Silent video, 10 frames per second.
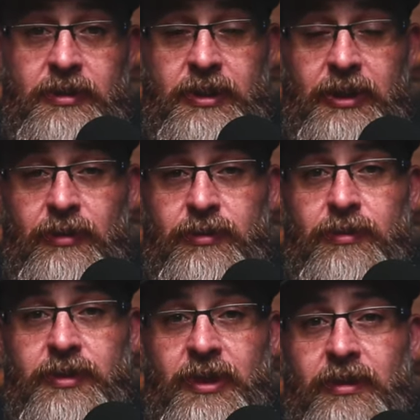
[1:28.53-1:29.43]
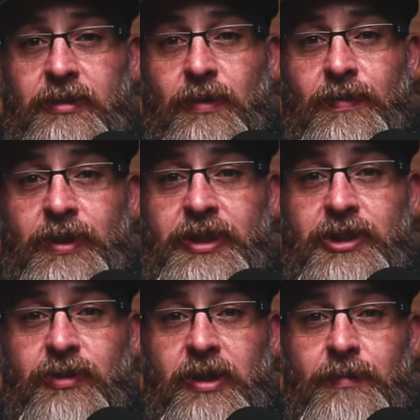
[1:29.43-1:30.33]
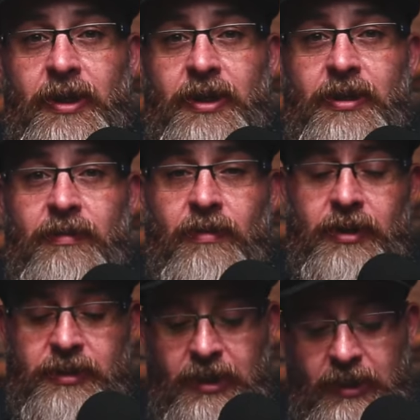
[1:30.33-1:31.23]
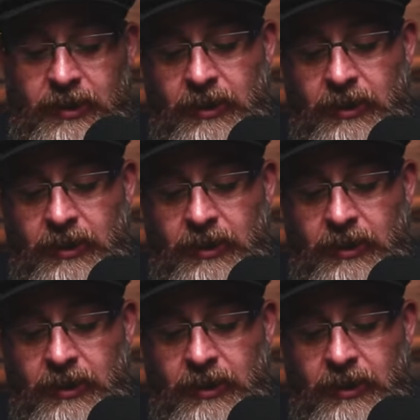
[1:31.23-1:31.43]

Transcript: Check those dudes out. They're over on East Tremont and Throgsneck.